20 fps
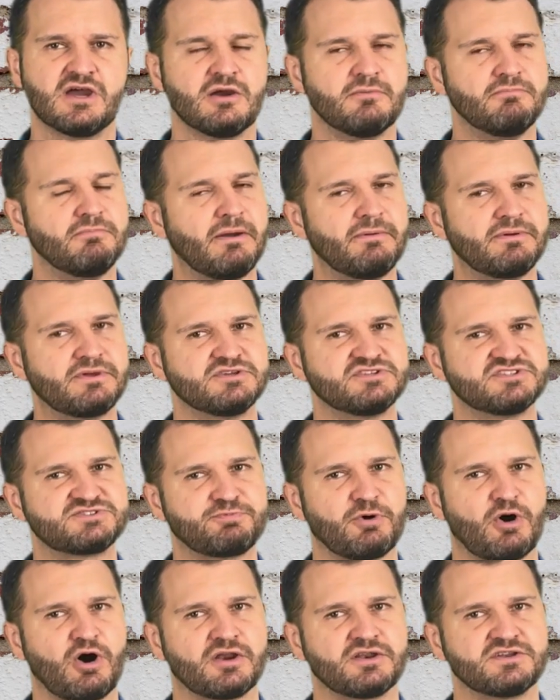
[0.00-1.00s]
Maybe you can
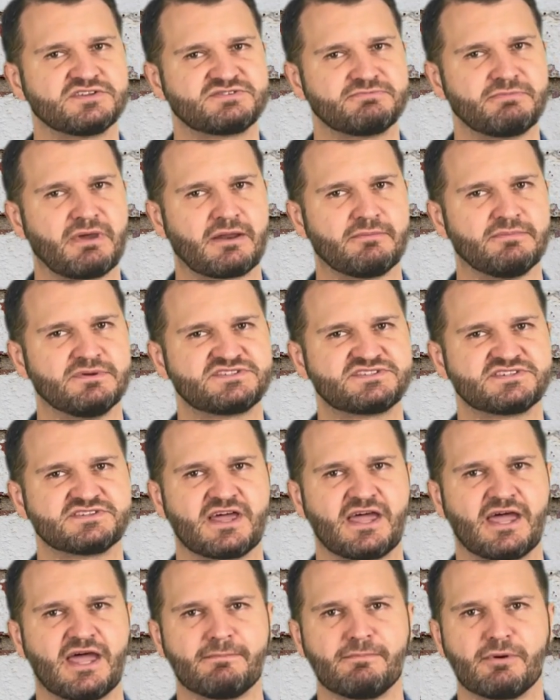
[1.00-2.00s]
spot some elements of the
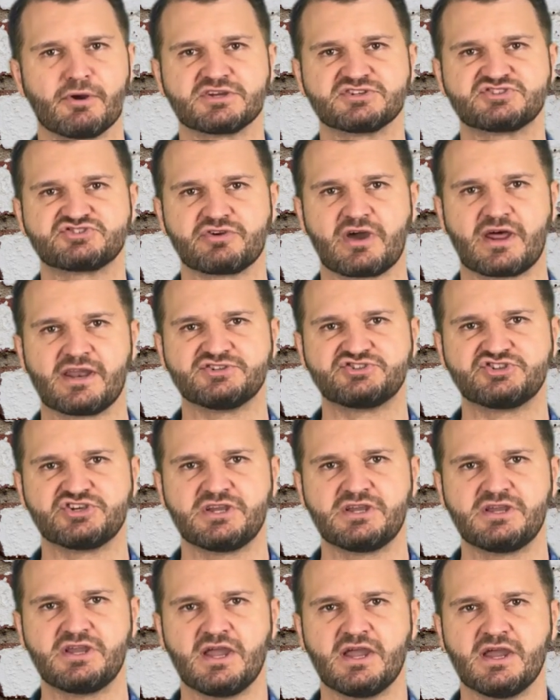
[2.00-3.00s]
hamburger
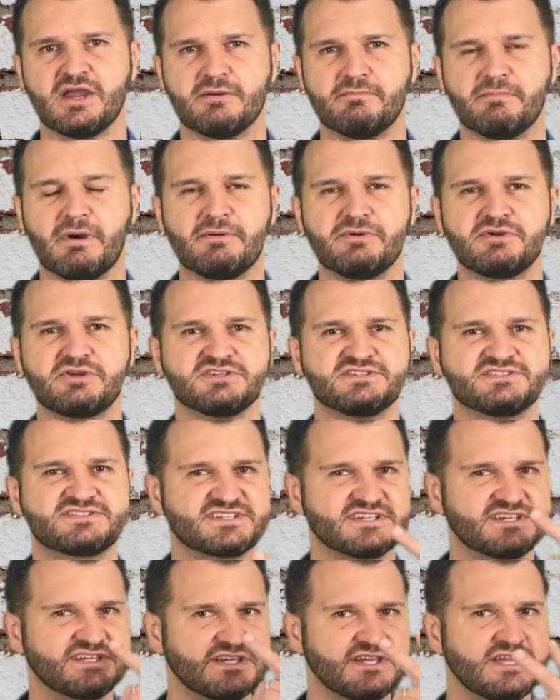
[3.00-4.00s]
strategy. Maybe you can
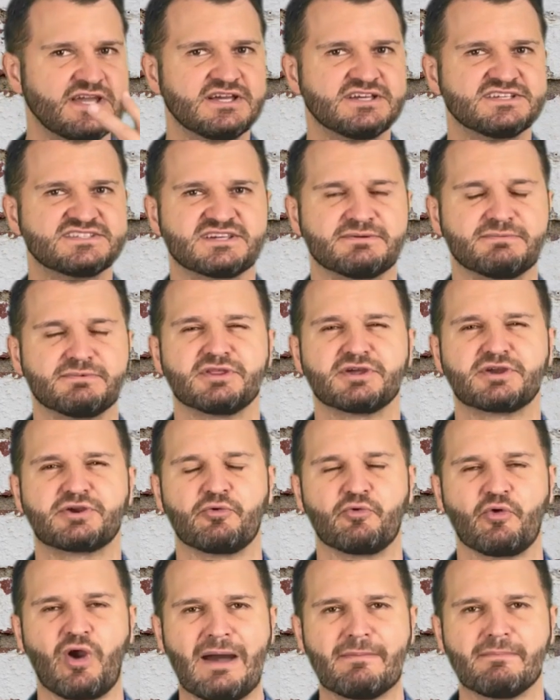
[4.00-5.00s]
see some of the
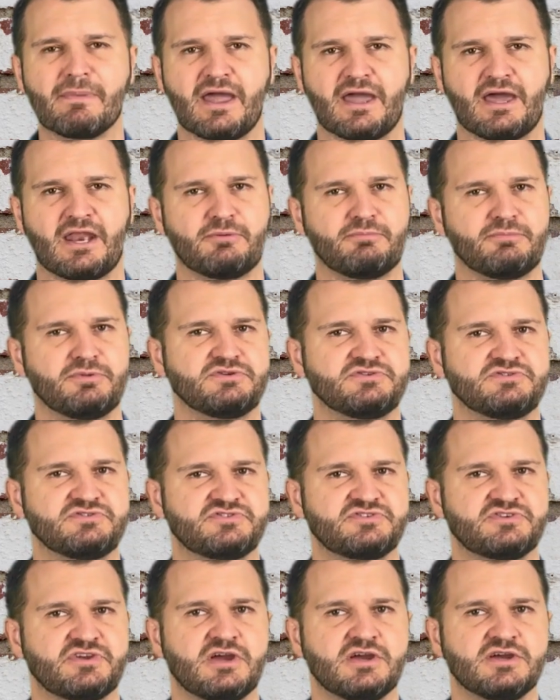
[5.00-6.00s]
grammar
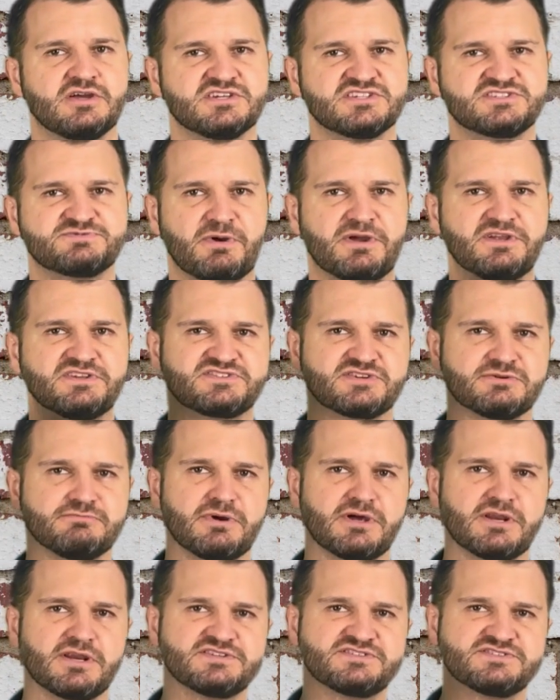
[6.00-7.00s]
elements. Spend some
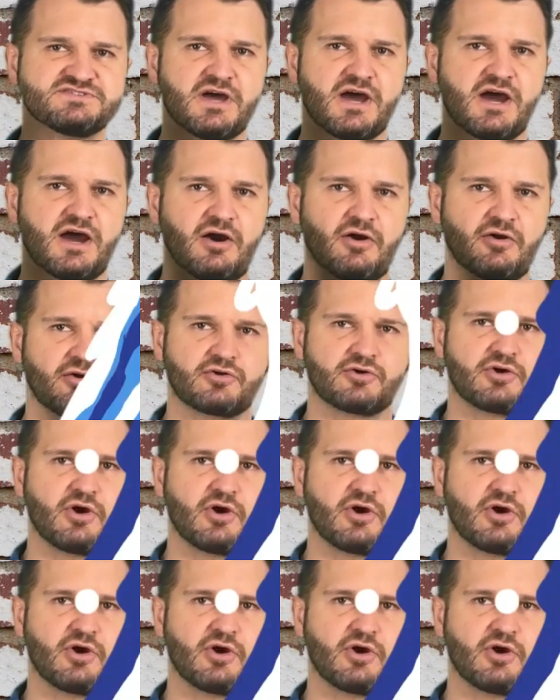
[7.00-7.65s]
minutes now.